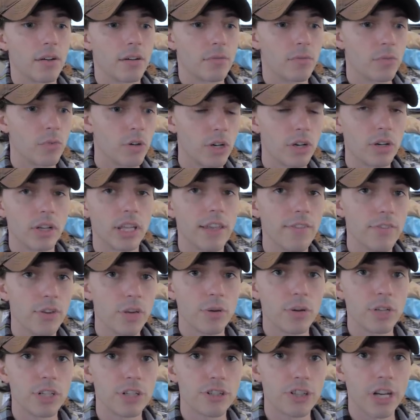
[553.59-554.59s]
will give
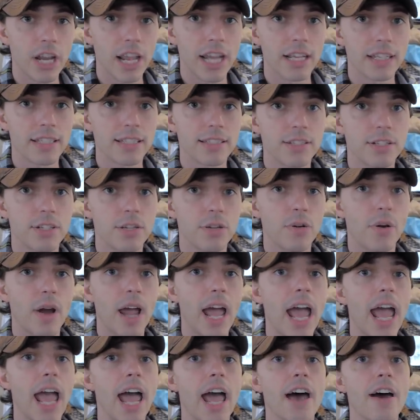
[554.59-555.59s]
you a chance to
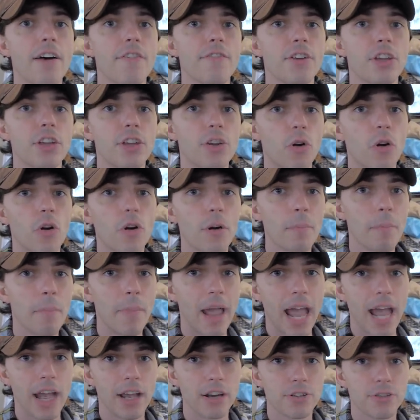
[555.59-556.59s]
have your
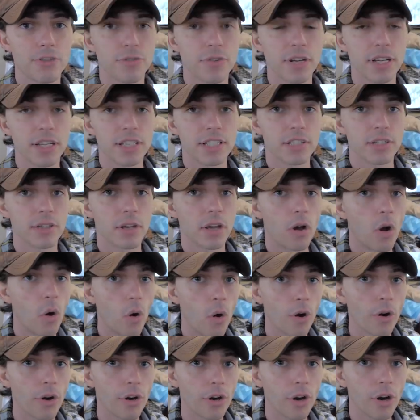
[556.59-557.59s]
mattress
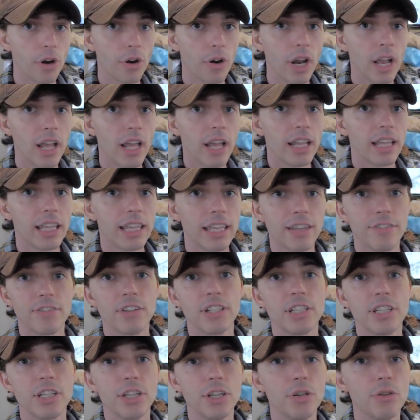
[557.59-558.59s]
order
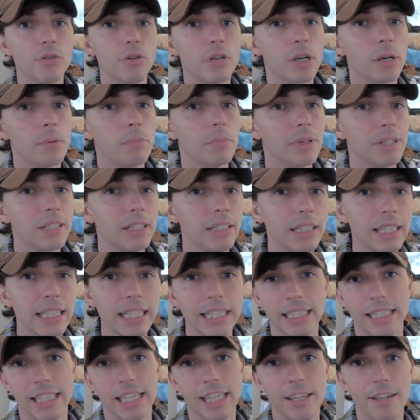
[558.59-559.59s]
given to you
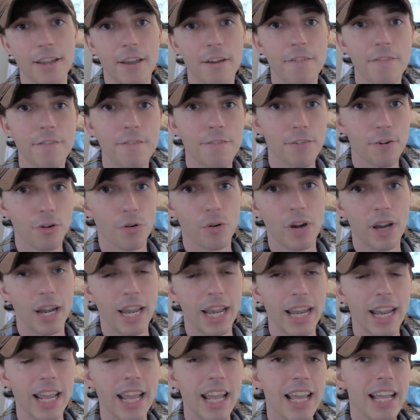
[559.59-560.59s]
completely
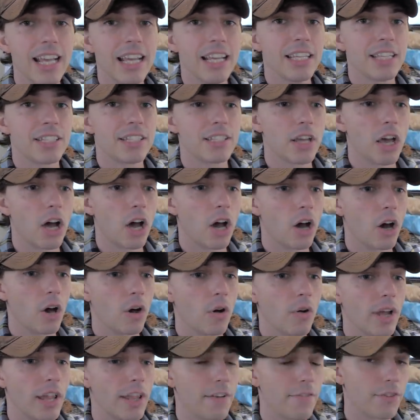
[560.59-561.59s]
free.
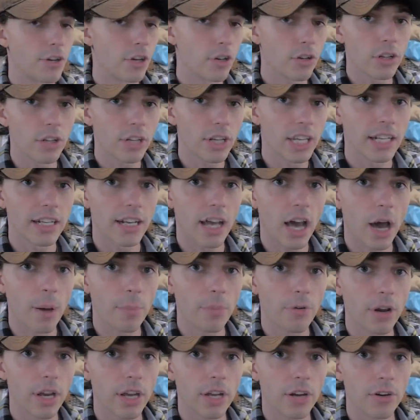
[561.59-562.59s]
So if you're looking to
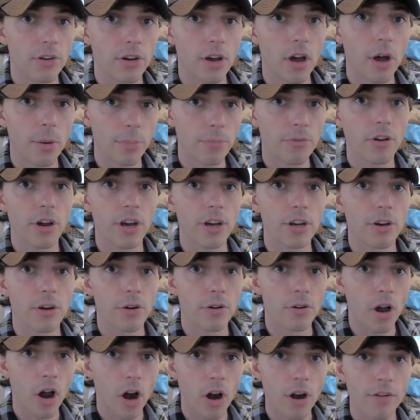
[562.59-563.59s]
upgrade your
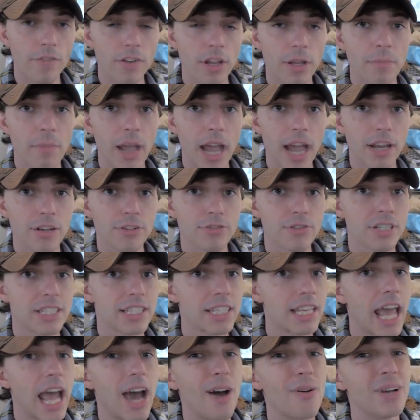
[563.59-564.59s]
RV
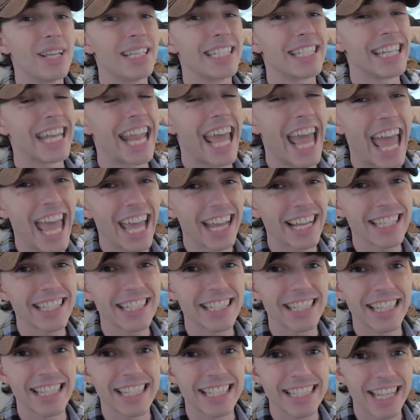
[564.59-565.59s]
mattress, now is an
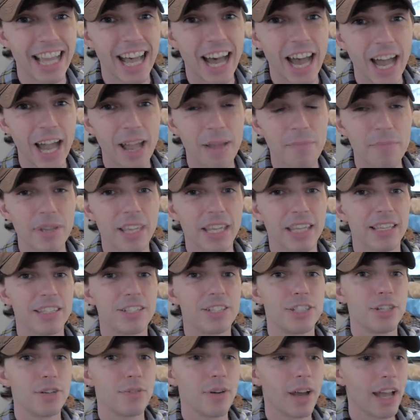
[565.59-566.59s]
excellent time
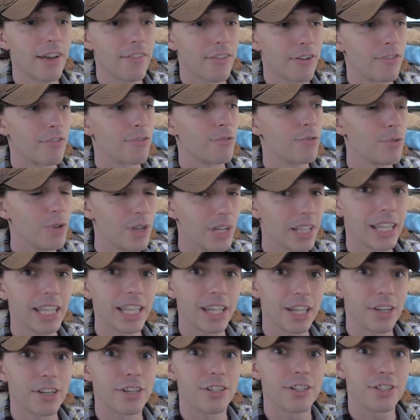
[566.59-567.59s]
because you have a really
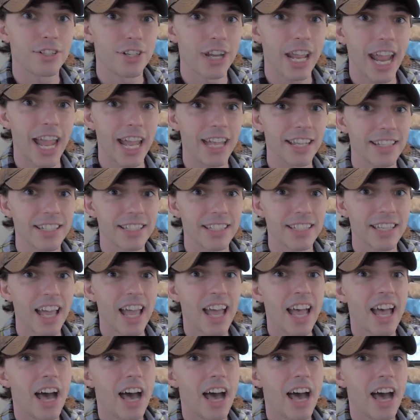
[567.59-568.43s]
good chance